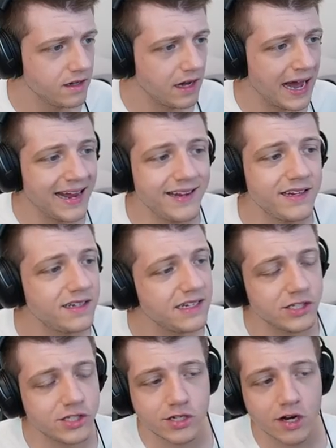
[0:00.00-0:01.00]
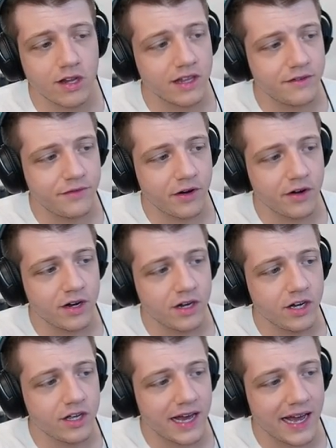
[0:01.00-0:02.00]
I didn't install it very
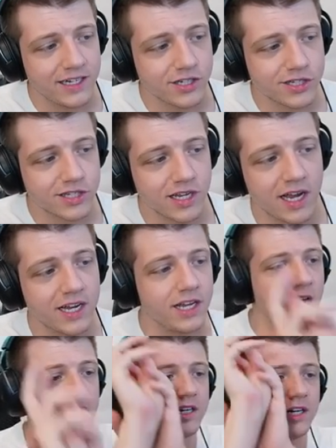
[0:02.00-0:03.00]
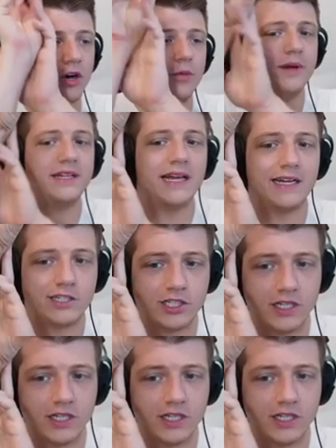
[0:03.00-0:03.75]
good. I just, I, I Kobe'd that